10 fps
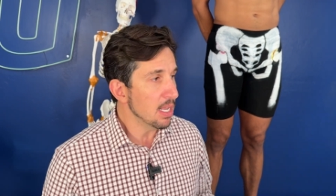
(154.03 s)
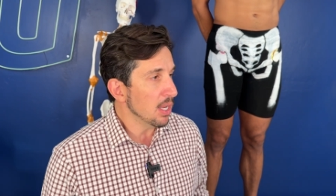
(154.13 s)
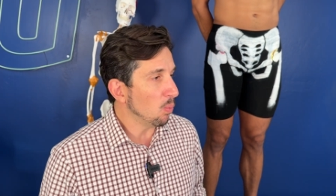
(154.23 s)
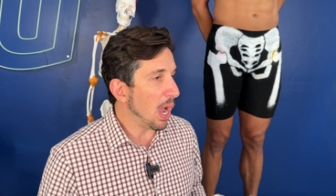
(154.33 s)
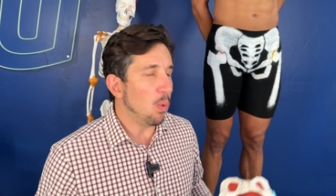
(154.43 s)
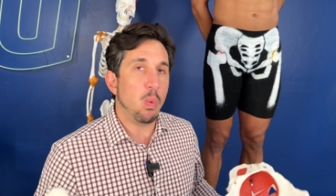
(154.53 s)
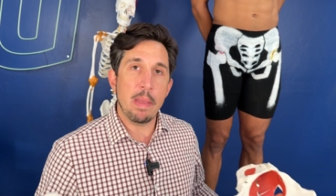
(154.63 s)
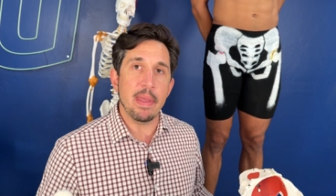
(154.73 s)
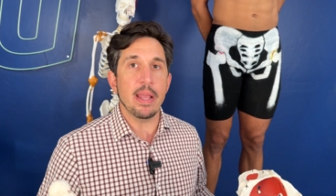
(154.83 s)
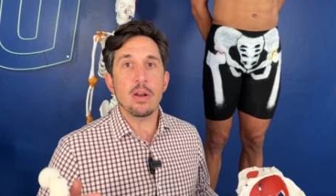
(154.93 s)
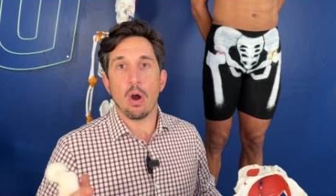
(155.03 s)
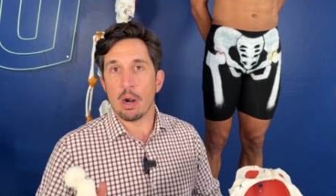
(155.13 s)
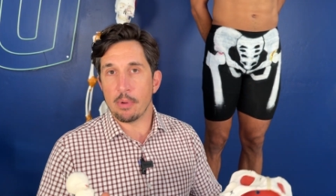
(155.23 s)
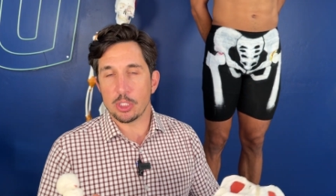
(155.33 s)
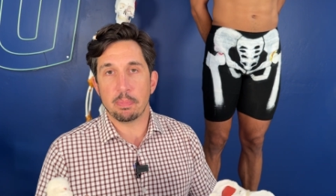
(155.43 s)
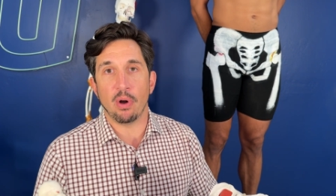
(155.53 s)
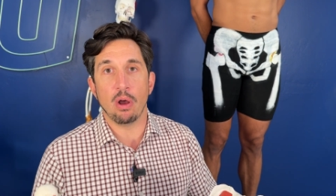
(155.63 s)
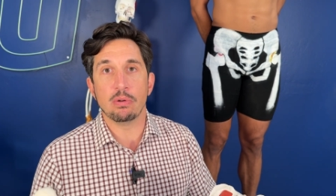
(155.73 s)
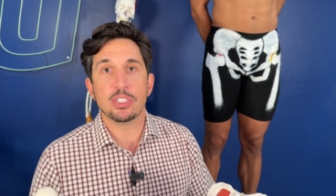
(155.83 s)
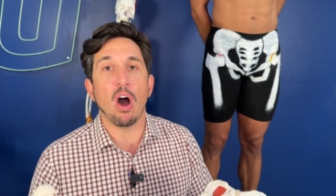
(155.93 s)
Why women are most
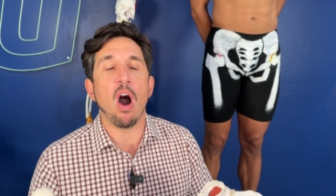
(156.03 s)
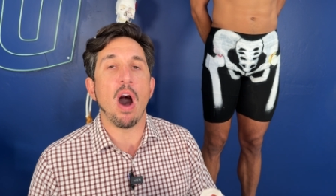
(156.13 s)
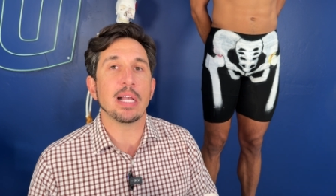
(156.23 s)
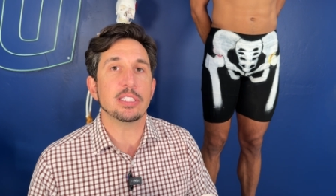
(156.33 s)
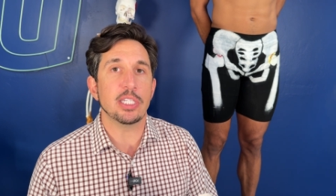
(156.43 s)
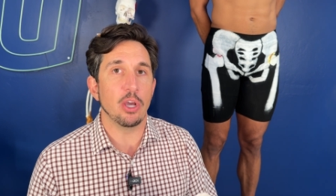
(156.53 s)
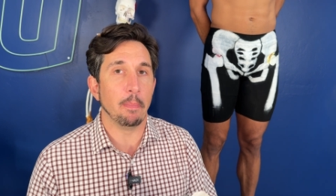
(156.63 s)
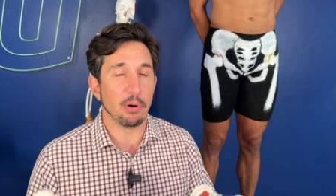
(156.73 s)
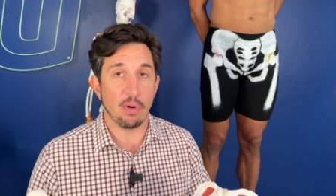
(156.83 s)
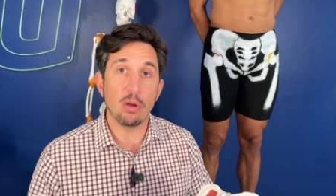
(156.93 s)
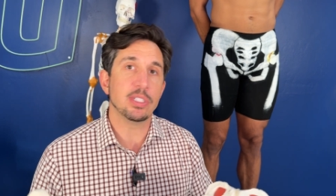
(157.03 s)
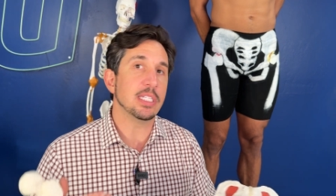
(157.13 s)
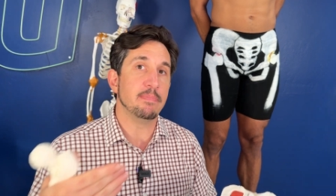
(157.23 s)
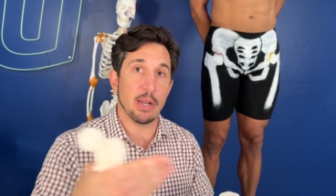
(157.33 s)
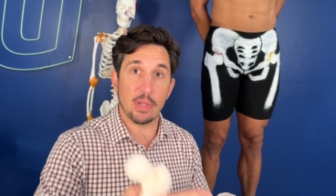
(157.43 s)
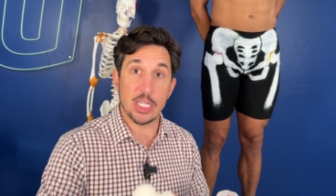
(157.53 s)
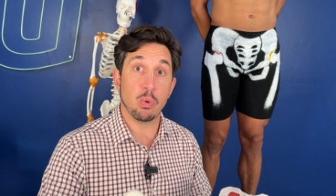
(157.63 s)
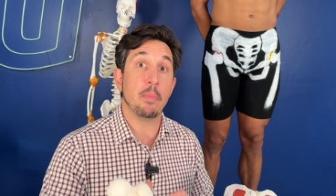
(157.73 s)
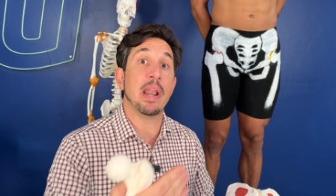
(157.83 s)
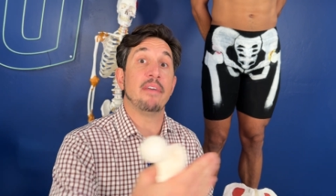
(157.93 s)
prone to osteoporosis, middle-aged
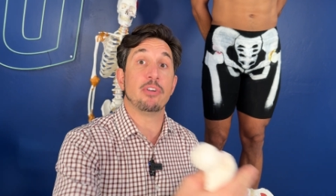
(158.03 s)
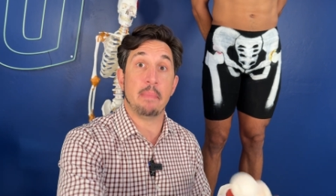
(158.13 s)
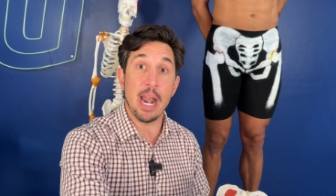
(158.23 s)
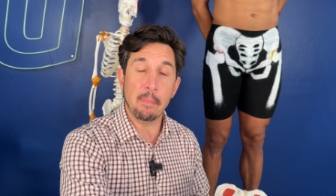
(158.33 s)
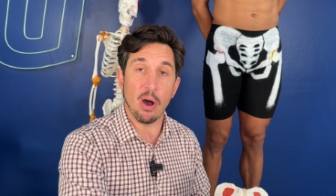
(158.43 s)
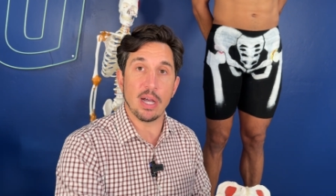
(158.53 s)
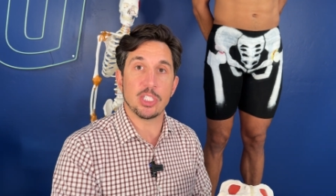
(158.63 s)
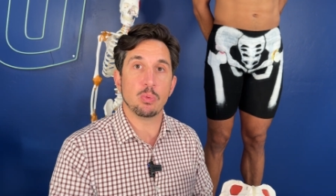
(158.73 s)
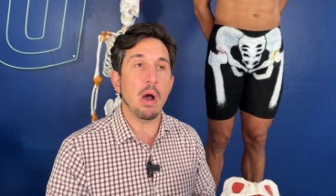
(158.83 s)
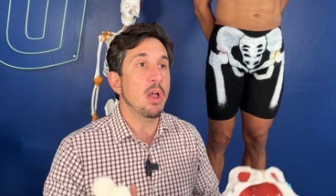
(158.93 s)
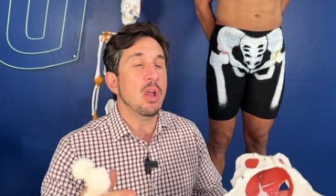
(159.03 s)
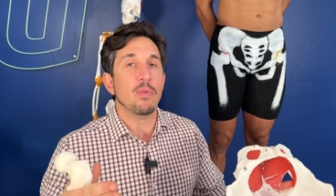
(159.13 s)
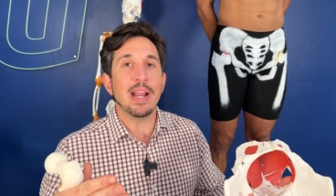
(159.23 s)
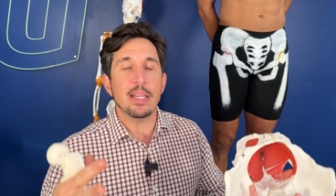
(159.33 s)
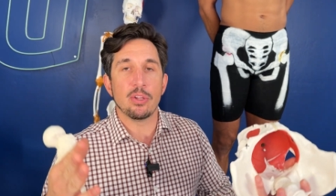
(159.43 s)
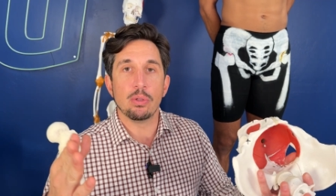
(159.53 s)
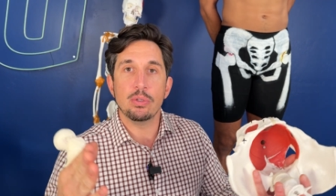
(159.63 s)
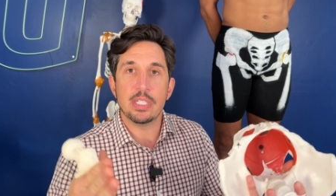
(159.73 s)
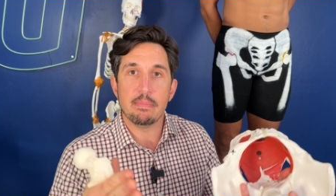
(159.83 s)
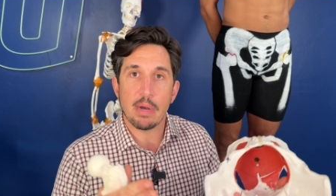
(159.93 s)
women after menopause as well, right? They're
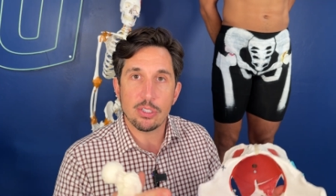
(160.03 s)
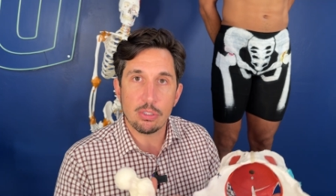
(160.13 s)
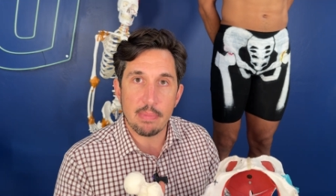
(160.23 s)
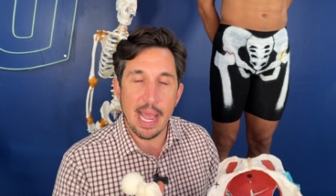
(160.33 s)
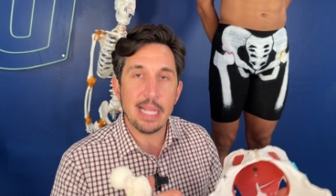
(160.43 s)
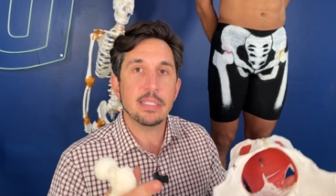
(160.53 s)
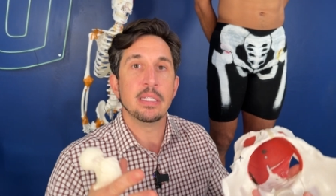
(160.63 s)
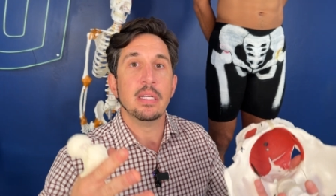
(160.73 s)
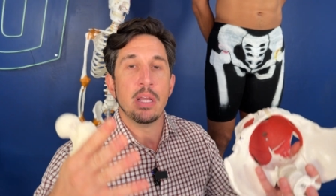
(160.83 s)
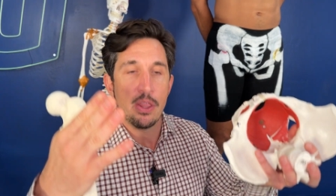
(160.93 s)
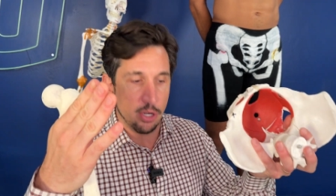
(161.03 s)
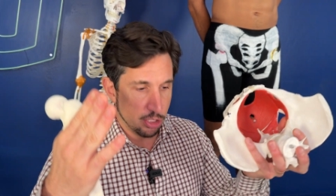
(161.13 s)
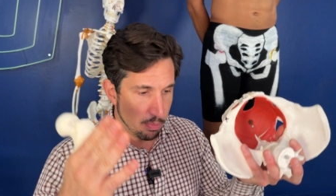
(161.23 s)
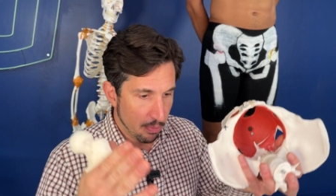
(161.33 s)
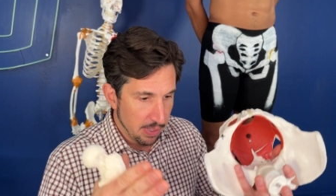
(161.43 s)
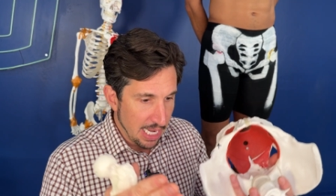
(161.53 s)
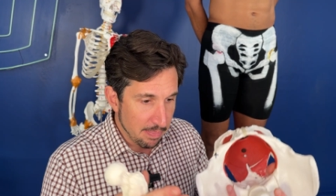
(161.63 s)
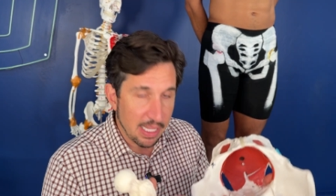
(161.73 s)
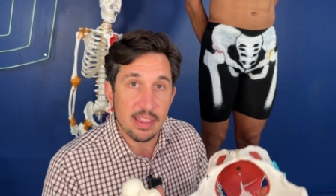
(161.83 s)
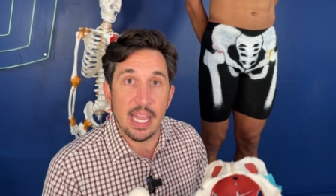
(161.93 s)
losing muscle mass, they're
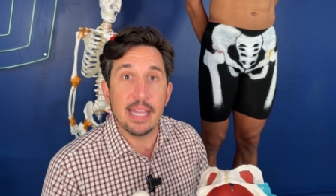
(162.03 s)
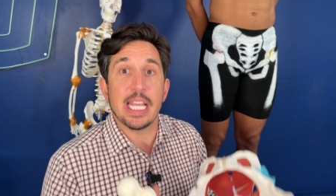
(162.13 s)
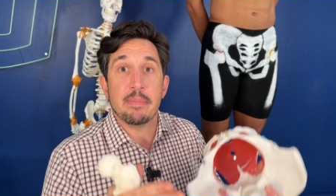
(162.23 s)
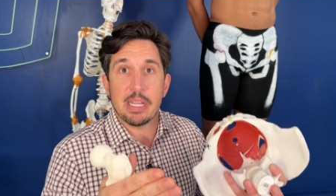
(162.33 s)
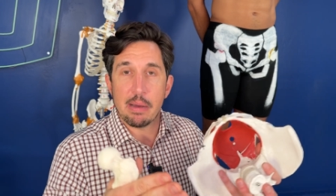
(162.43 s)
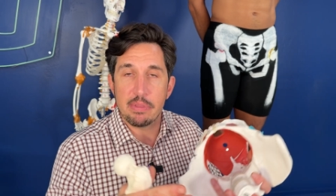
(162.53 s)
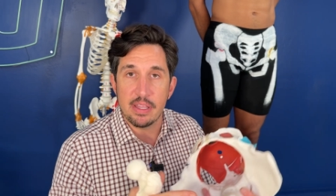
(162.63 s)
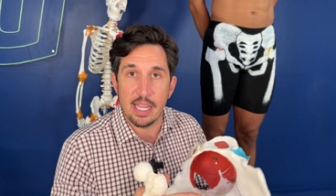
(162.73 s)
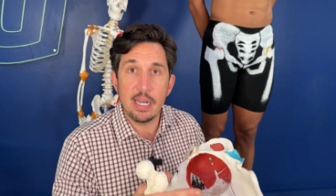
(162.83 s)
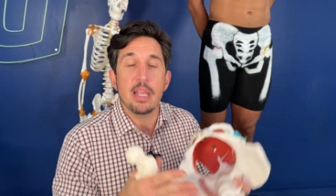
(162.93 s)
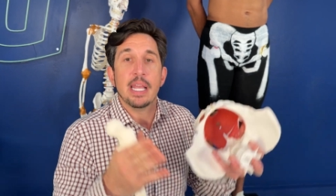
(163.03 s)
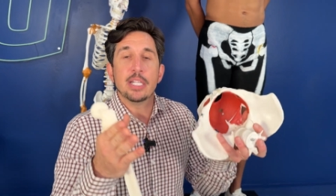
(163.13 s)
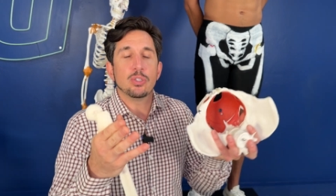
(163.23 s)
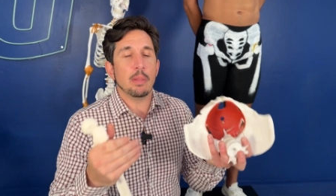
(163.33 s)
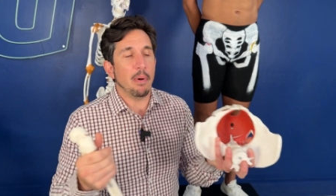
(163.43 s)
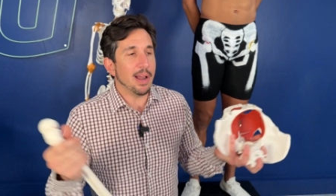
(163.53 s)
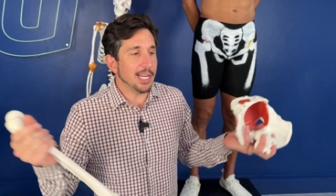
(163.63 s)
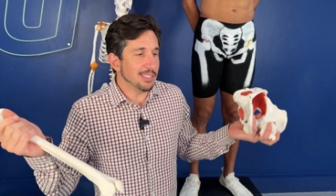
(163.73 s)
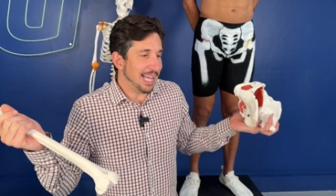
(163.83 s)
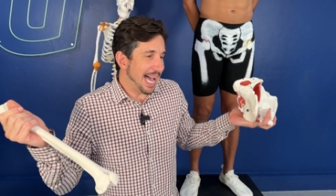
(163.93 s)
becoming thin, they can become thin, and so the body
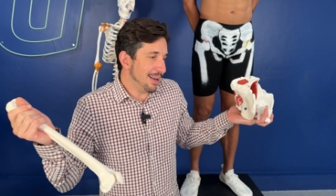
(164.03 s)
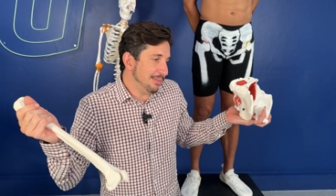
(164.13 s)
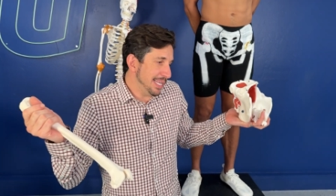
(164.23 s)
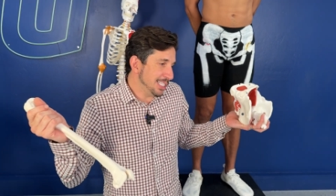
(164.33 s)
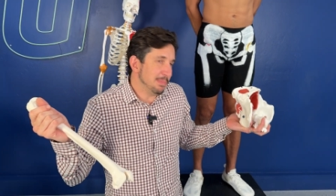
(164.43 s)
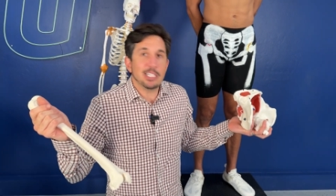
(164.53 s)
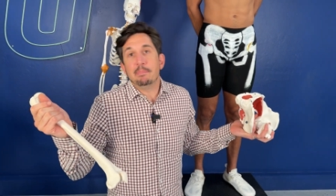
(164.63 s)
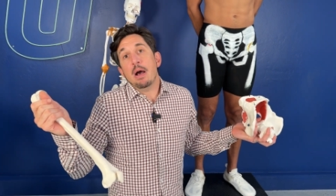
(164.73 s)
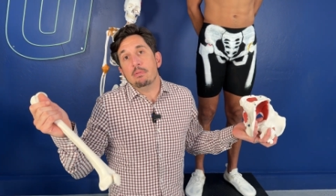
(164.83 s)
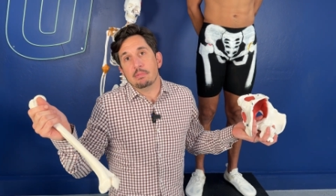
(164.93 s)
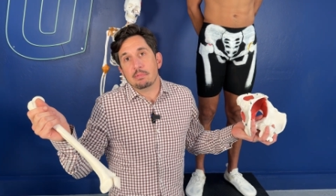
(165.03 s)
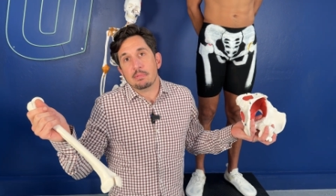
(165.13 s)
goes, I don't need as much bone.